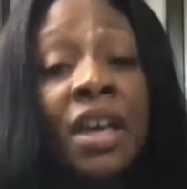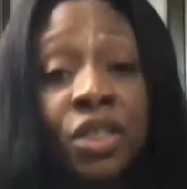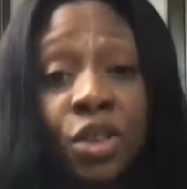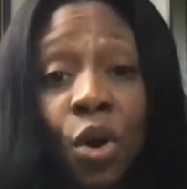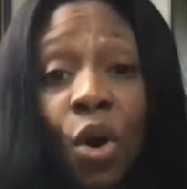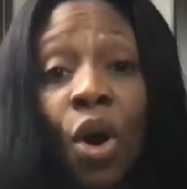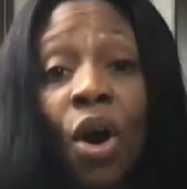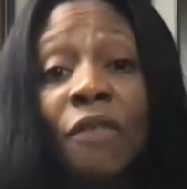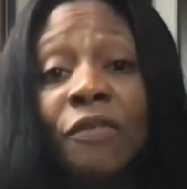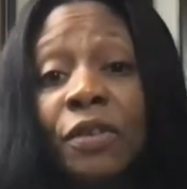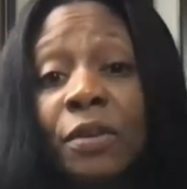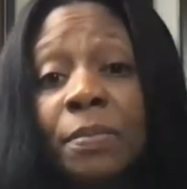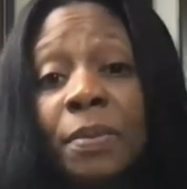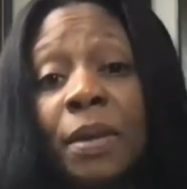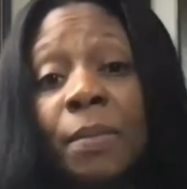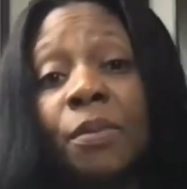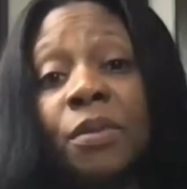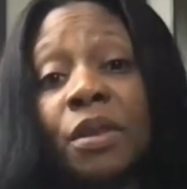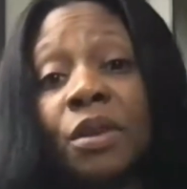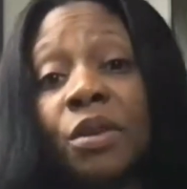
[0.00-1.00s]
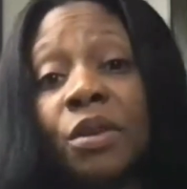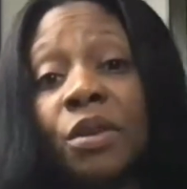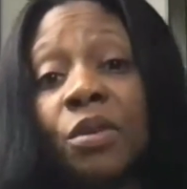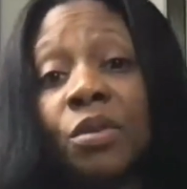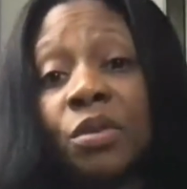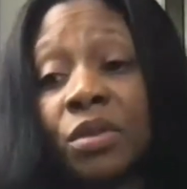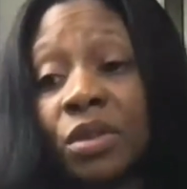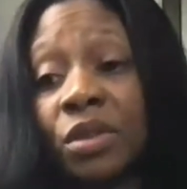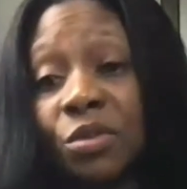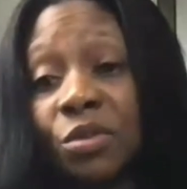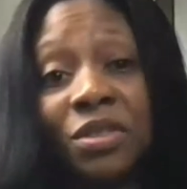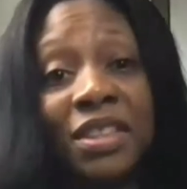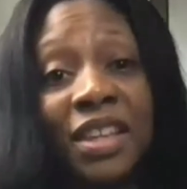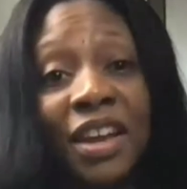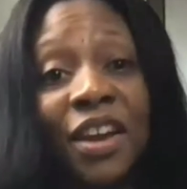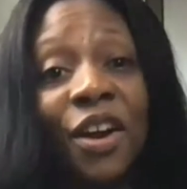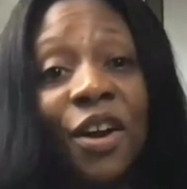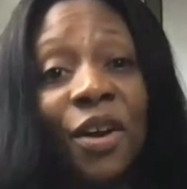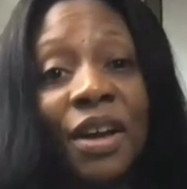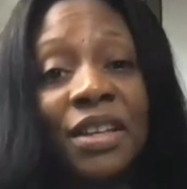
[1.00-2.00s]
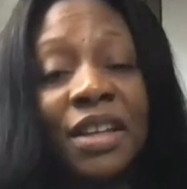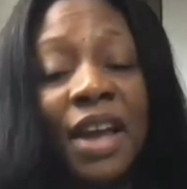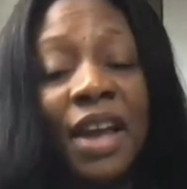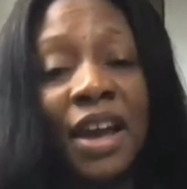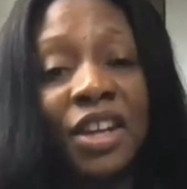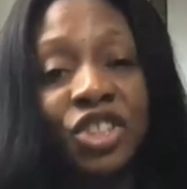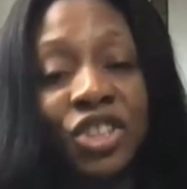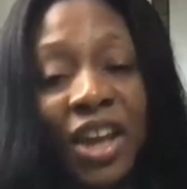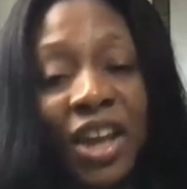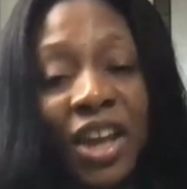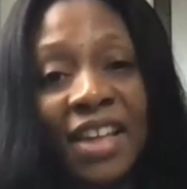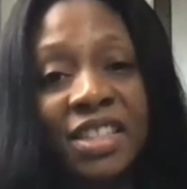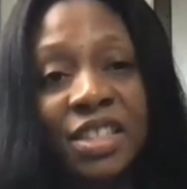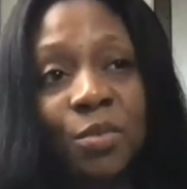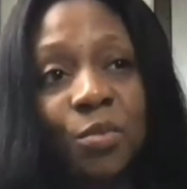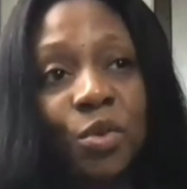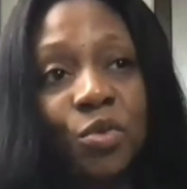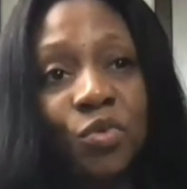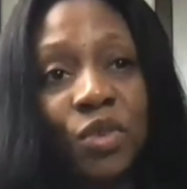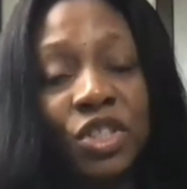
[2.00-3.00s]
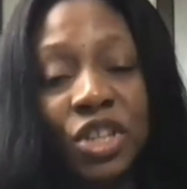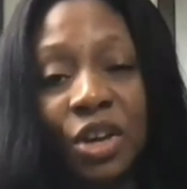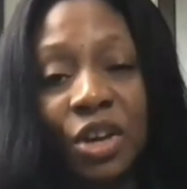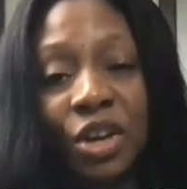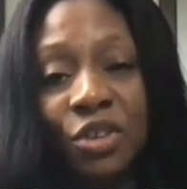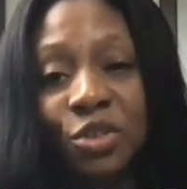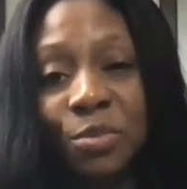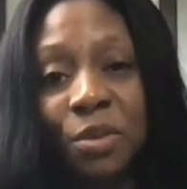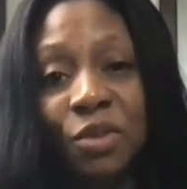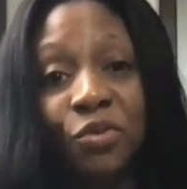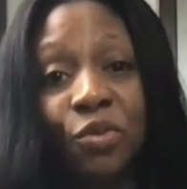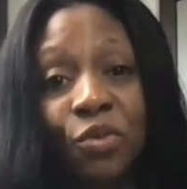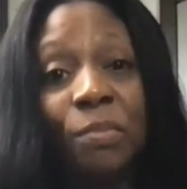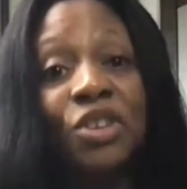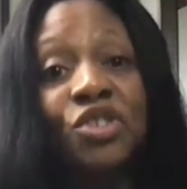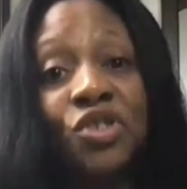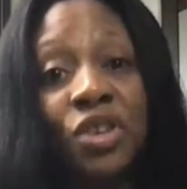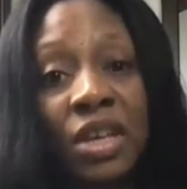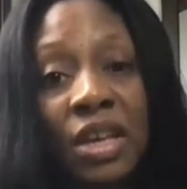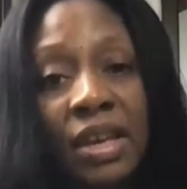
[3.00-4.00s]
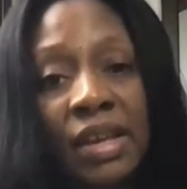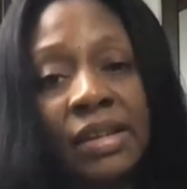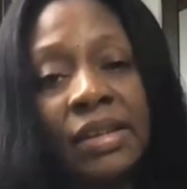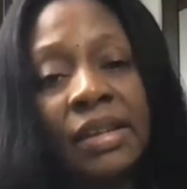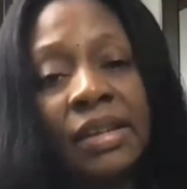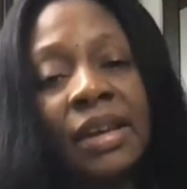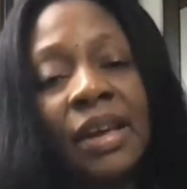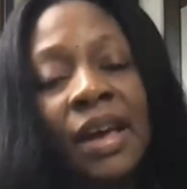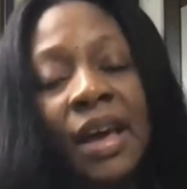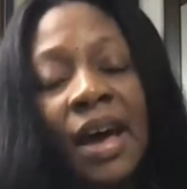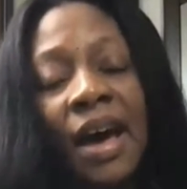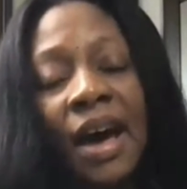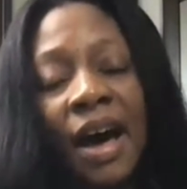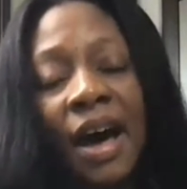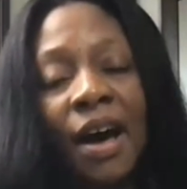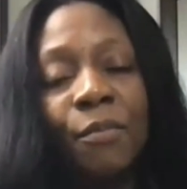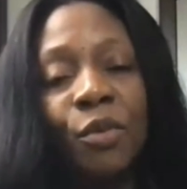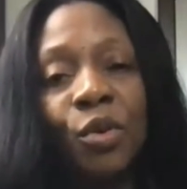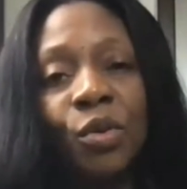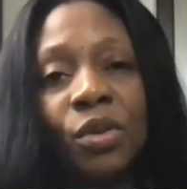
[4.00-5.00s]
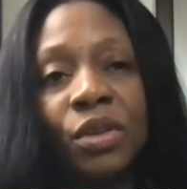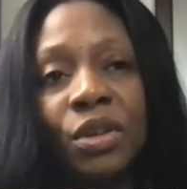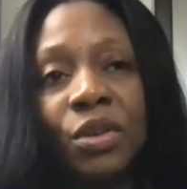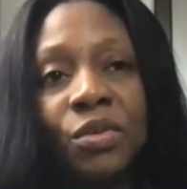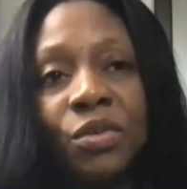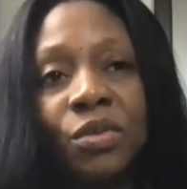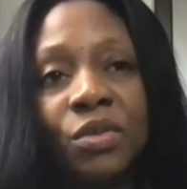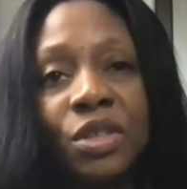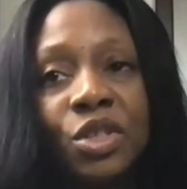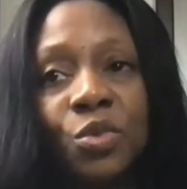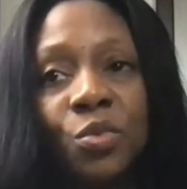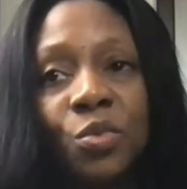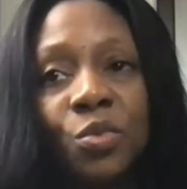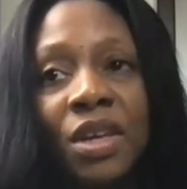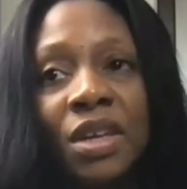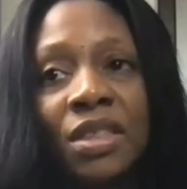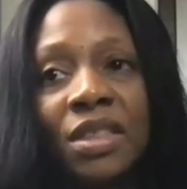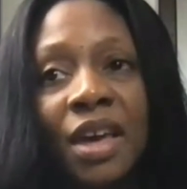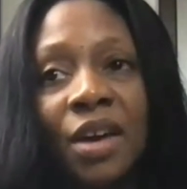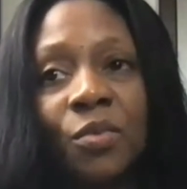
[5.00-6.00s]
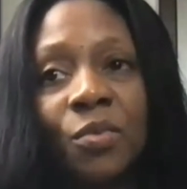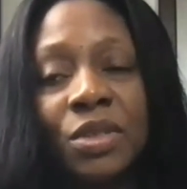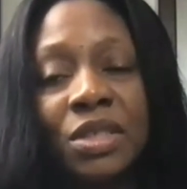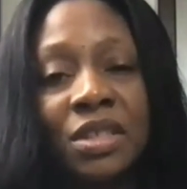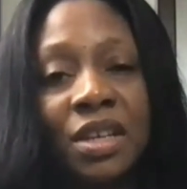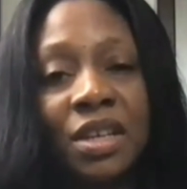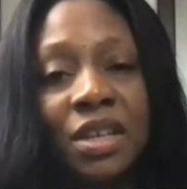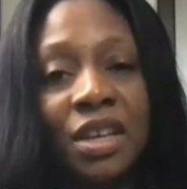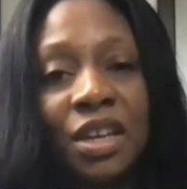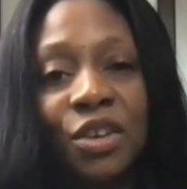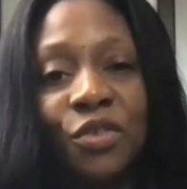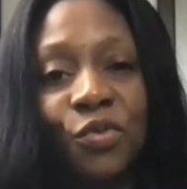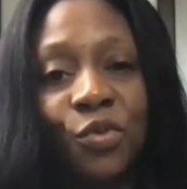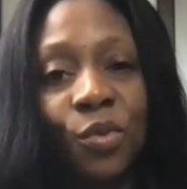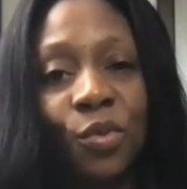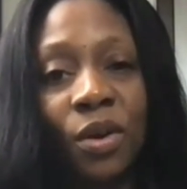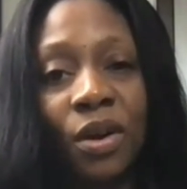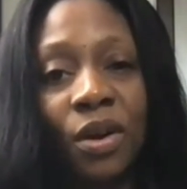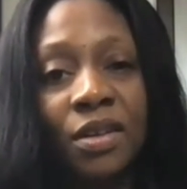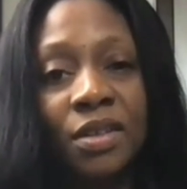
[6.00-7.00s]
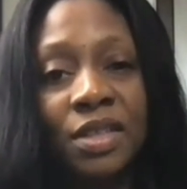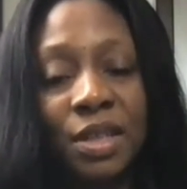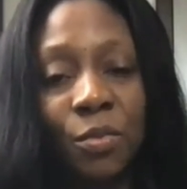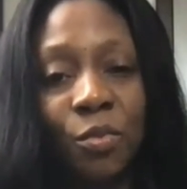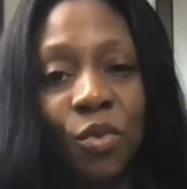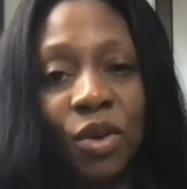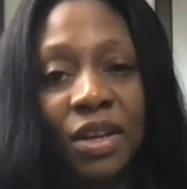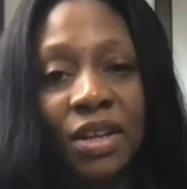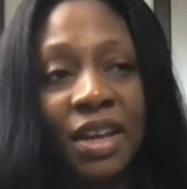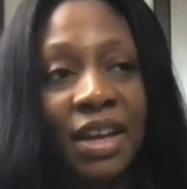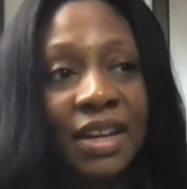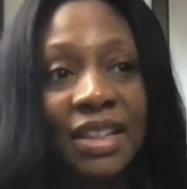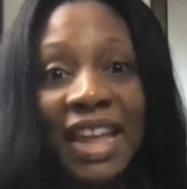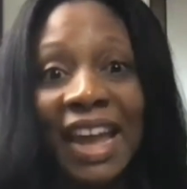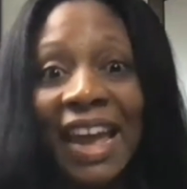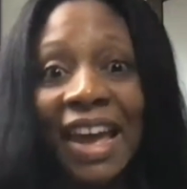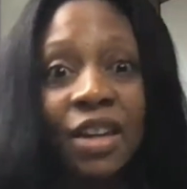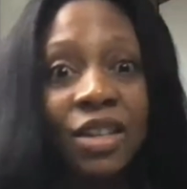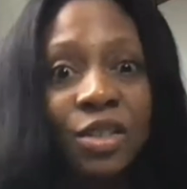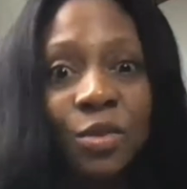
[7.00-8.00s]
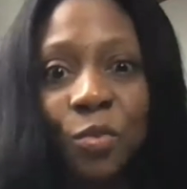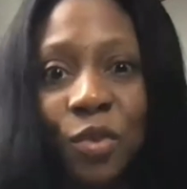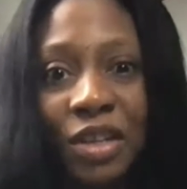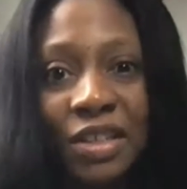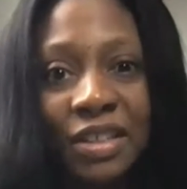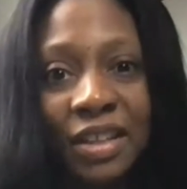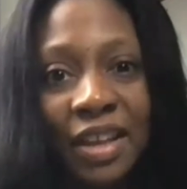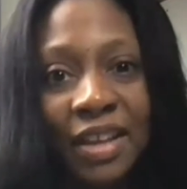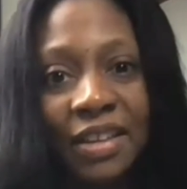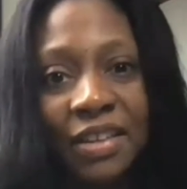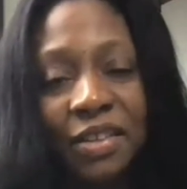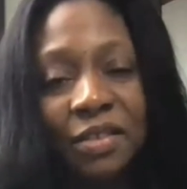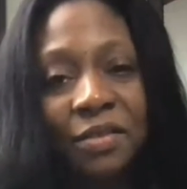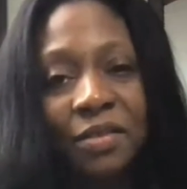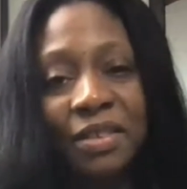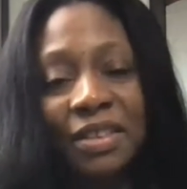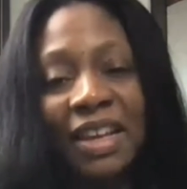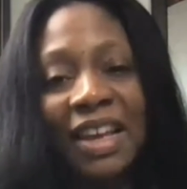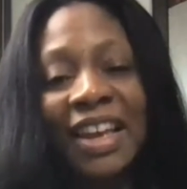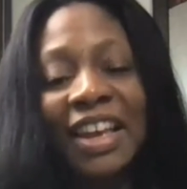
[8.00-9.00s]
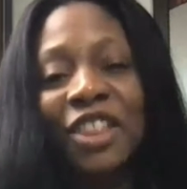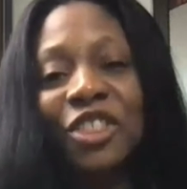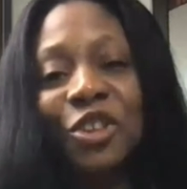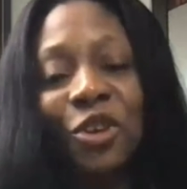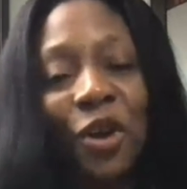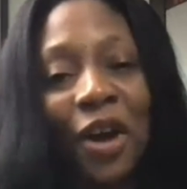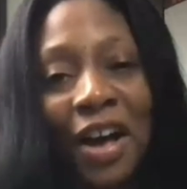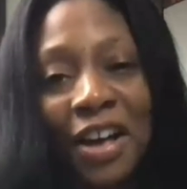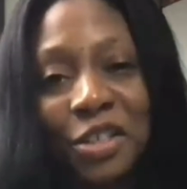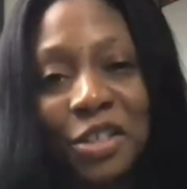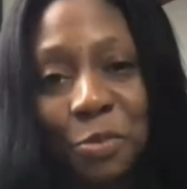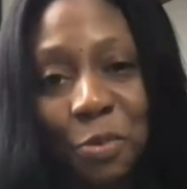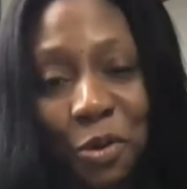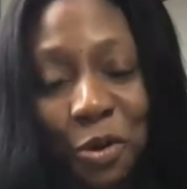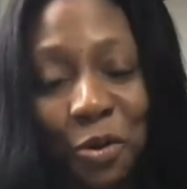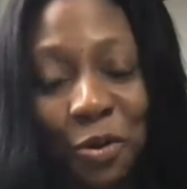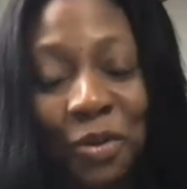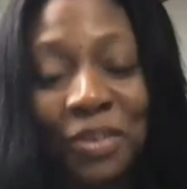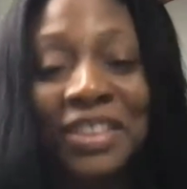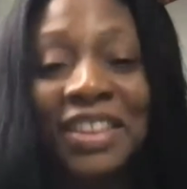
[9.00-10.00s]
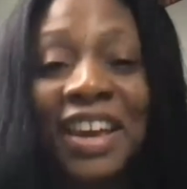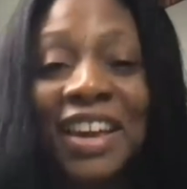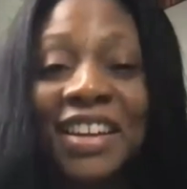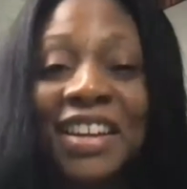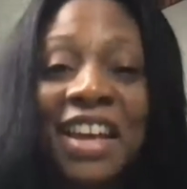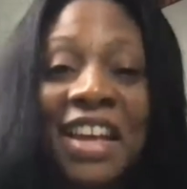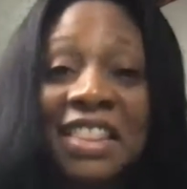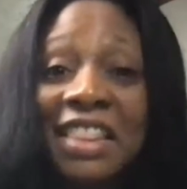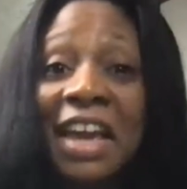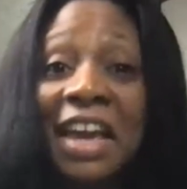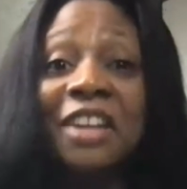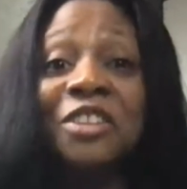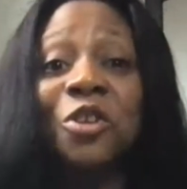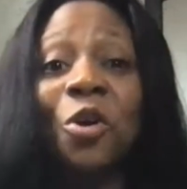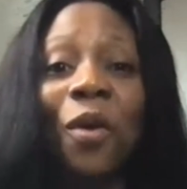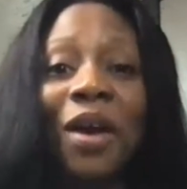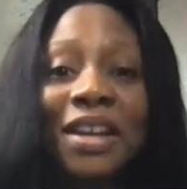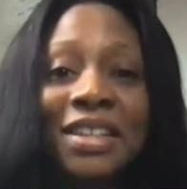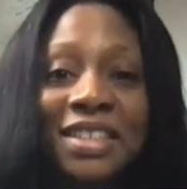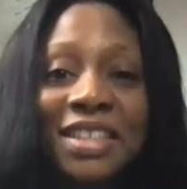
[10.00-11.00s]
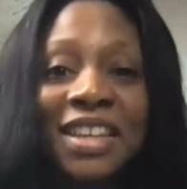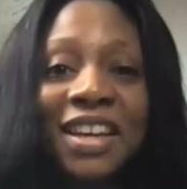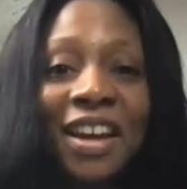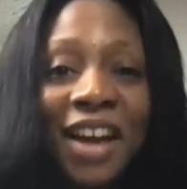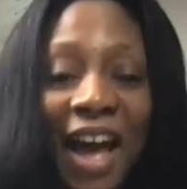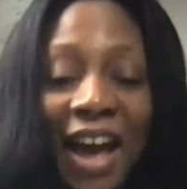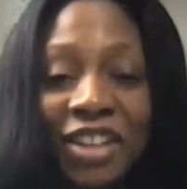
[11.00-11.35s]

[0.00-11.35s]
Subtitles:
There are often people that are there. And actually, I had someone reach out to me from Michigan earlier this week that was looking for someone, and they have someone like in their hospital that they had no idea.